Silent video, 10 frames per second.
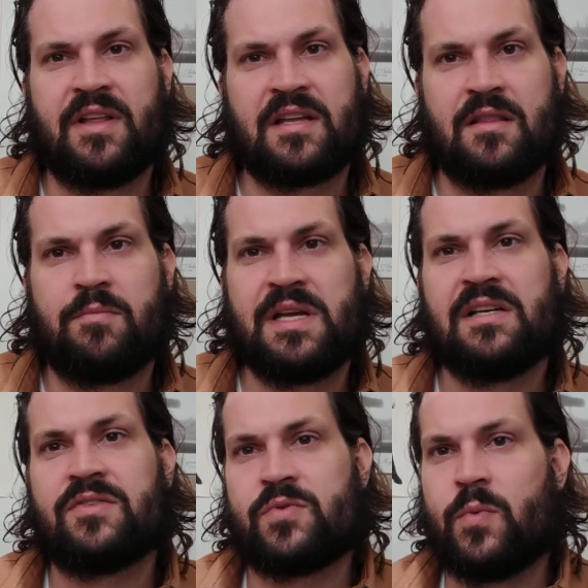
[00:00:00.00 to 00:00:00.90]
like the
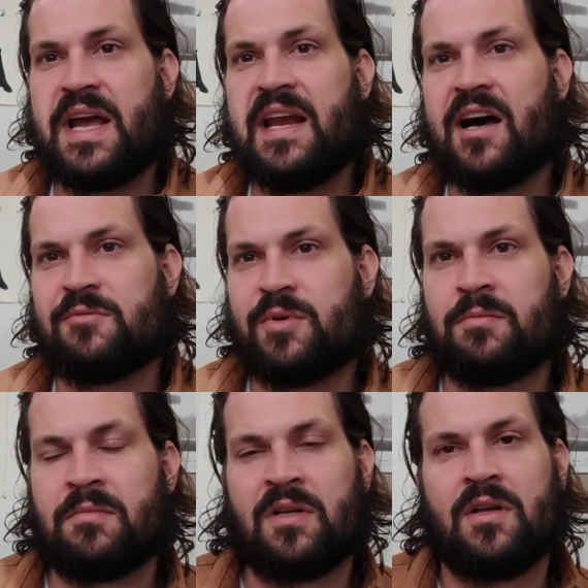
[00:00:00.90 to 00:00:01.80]
Beatles' White
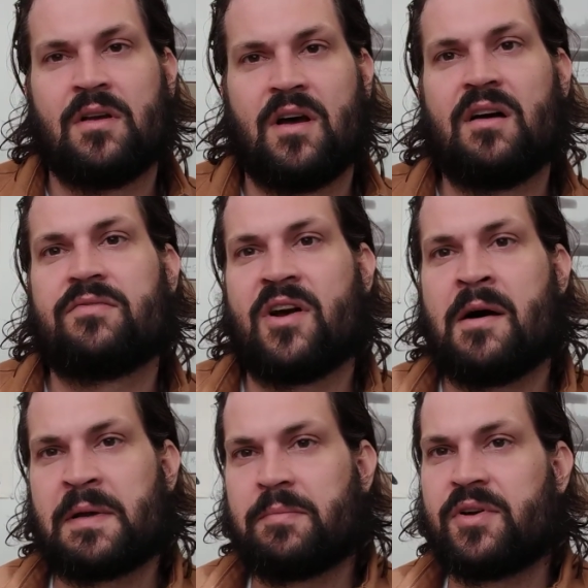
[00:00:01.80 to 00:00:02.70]
Album of
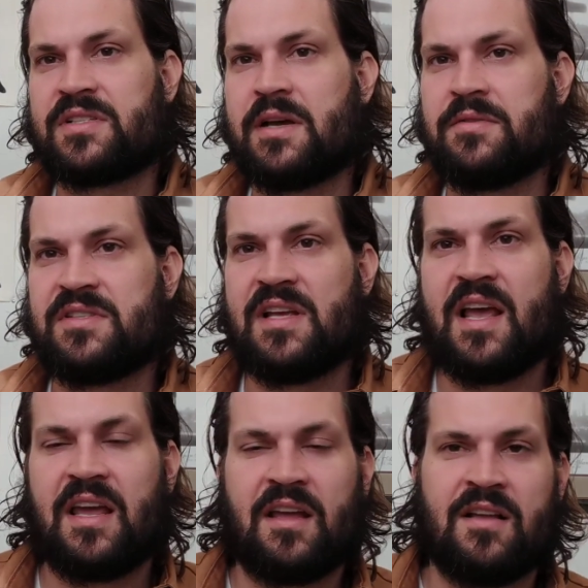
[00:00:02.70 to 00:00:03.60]
comic books, I would
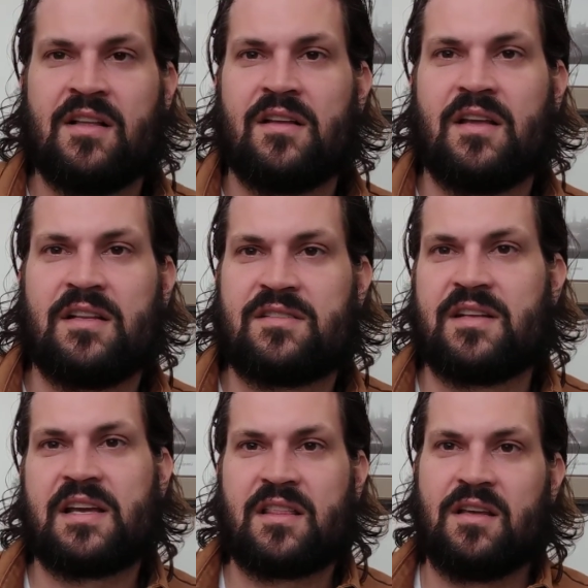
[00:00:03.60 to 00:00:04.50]
say. It's
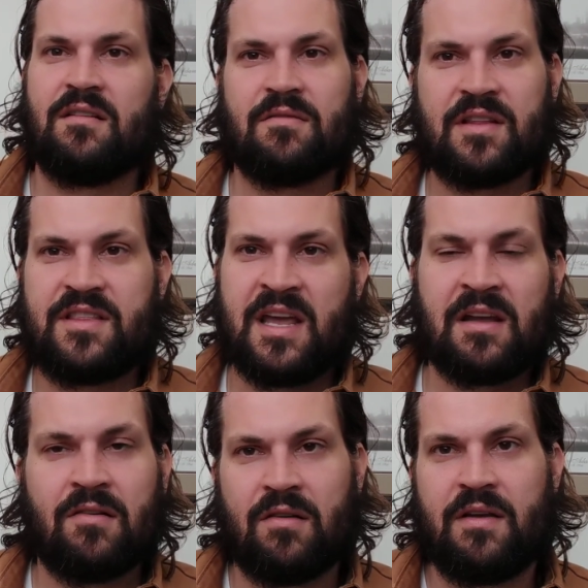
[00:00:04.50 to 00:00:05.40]
like the
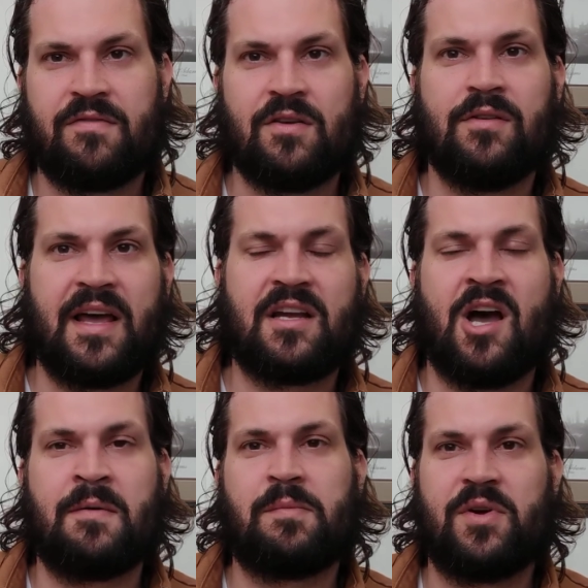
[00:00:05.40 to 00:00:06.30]
thing, if you like
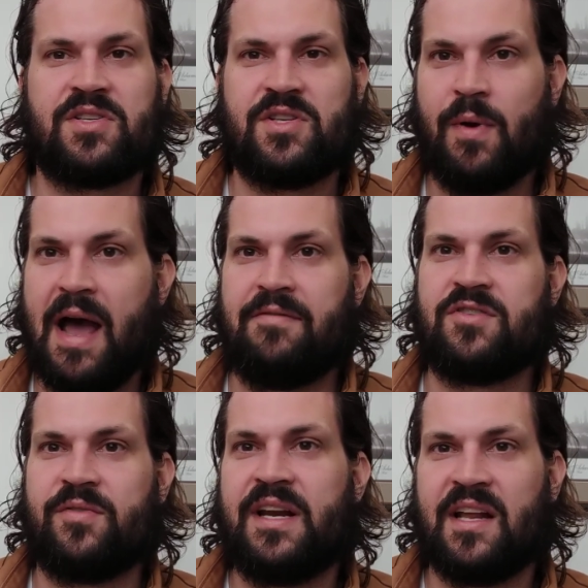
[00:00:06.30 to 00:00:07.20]
comic books, you have
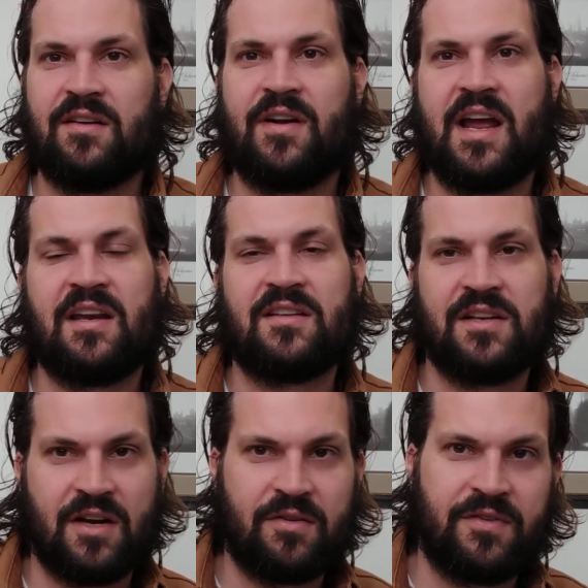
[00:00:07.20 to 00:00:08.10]
to read it, right?
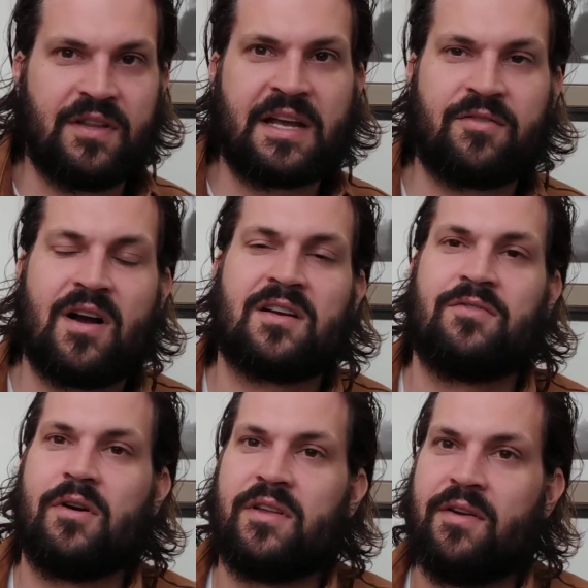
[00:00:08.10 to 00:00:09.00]
If you like rock
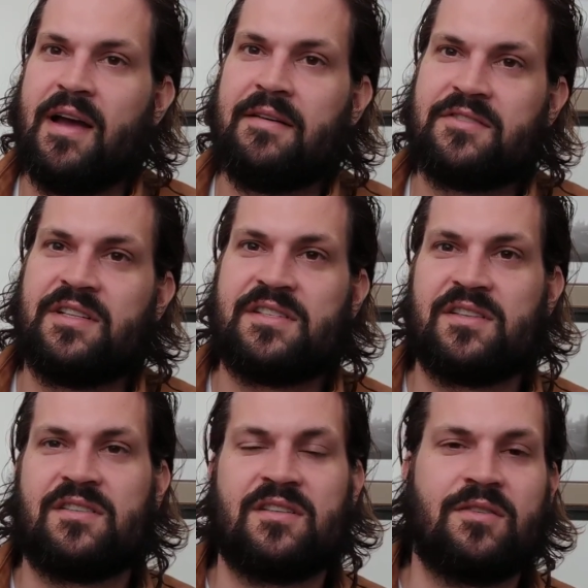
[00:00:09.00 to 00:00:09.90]
and roll, you have to
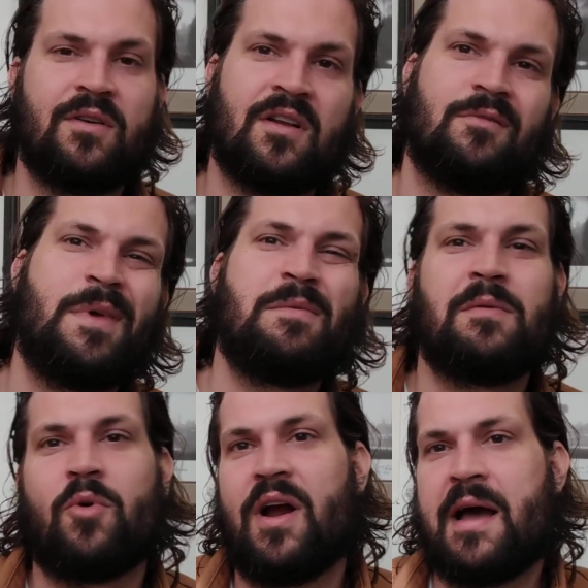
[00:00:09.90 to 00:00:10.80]
listen to maybe
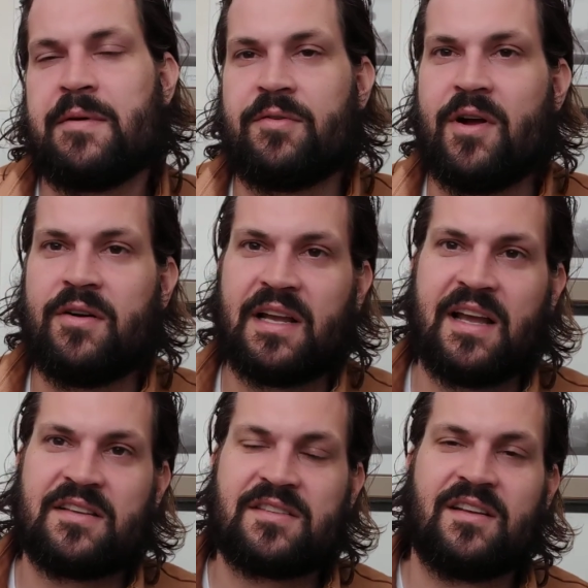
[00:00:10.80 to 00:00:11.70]
more Abbey Road, I
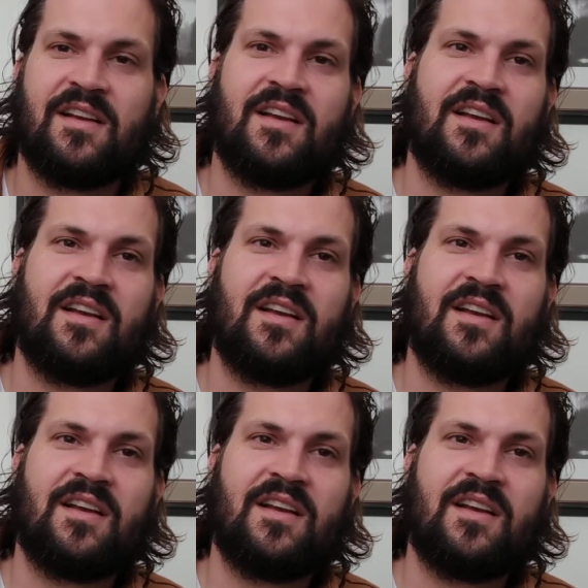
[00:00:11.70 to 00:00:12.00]
guess.